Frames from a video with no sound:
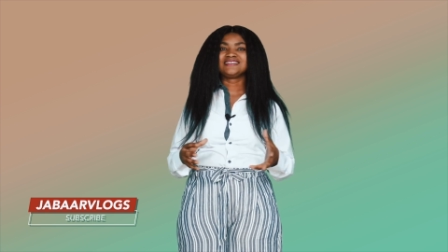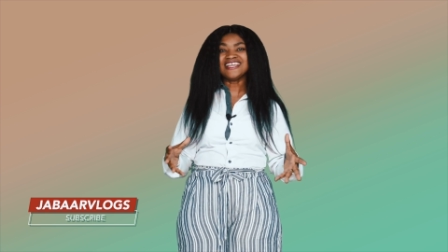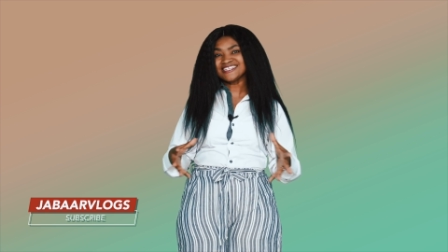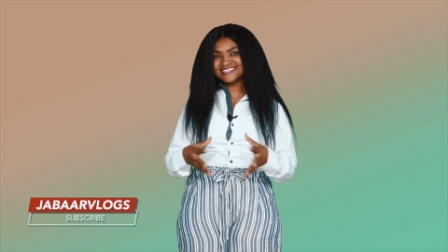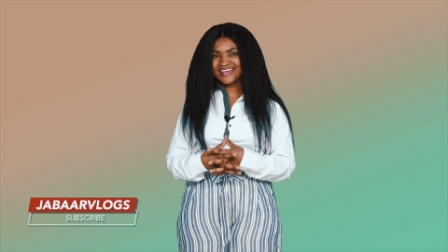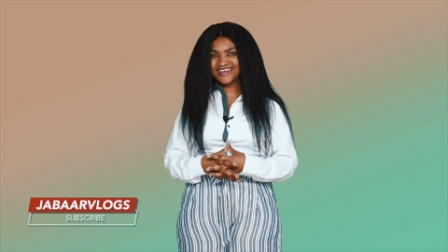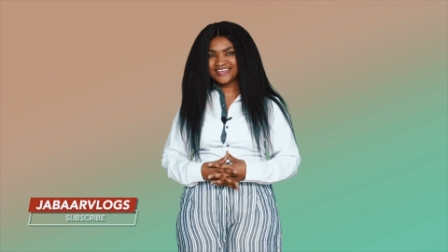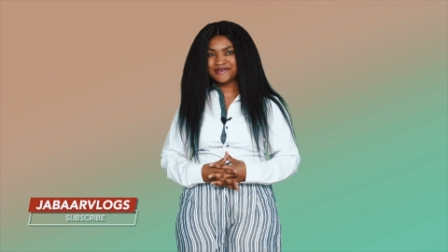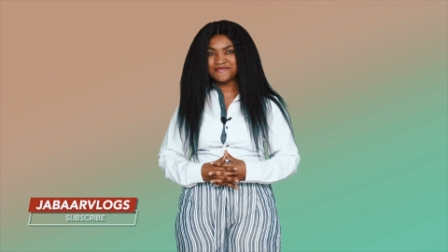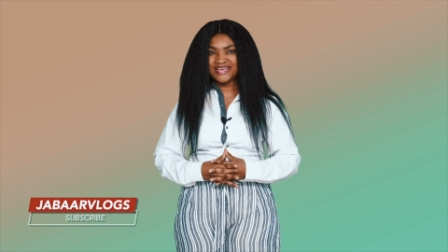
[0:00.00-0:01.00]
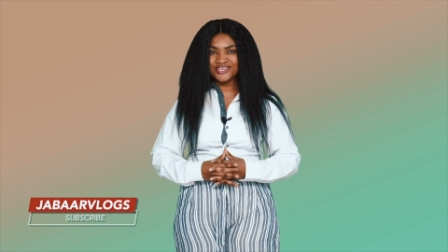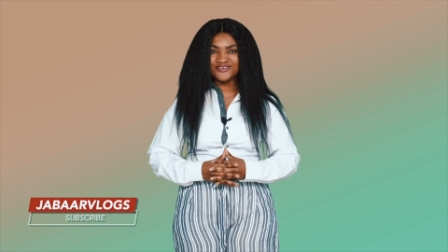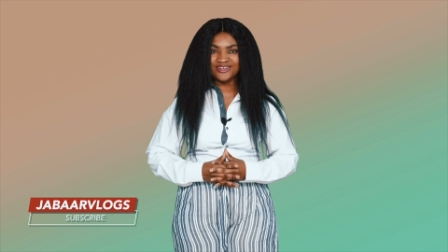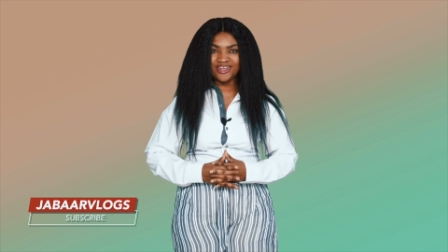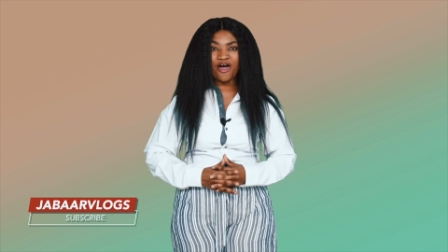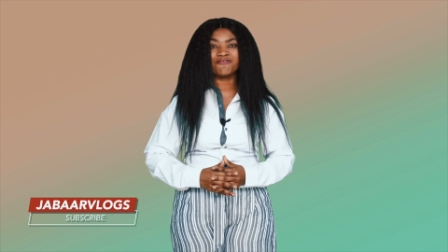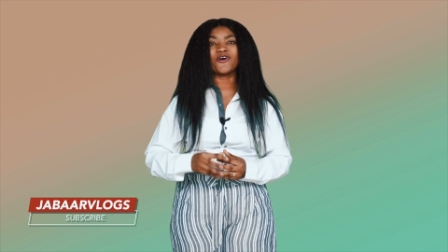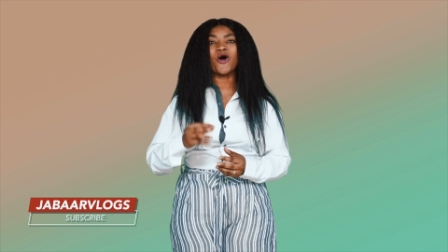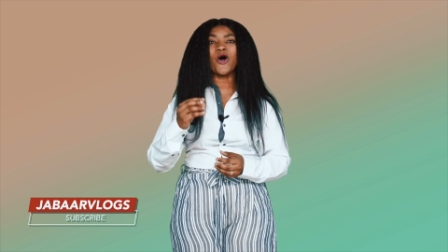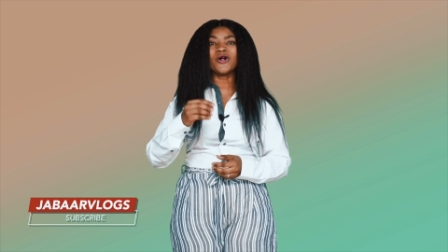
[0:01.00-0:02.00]
This girl can make you
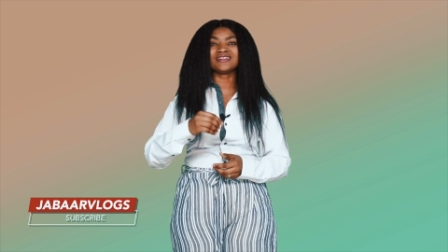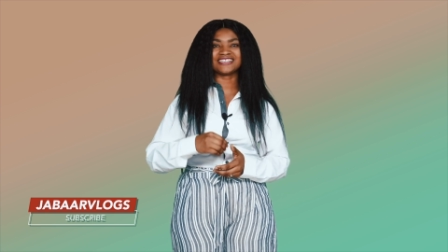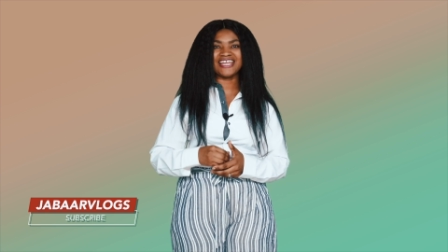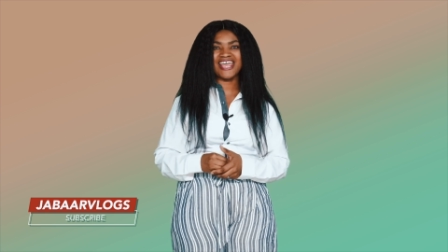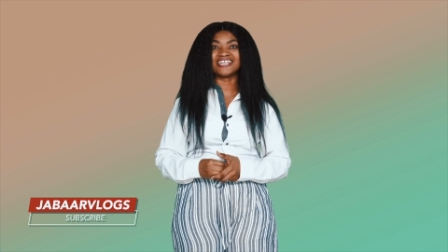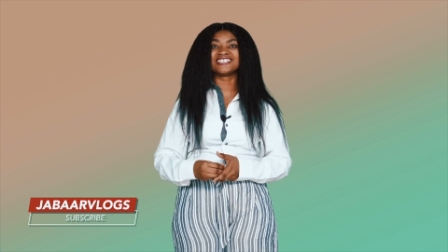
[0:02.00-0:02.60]
laugh all day.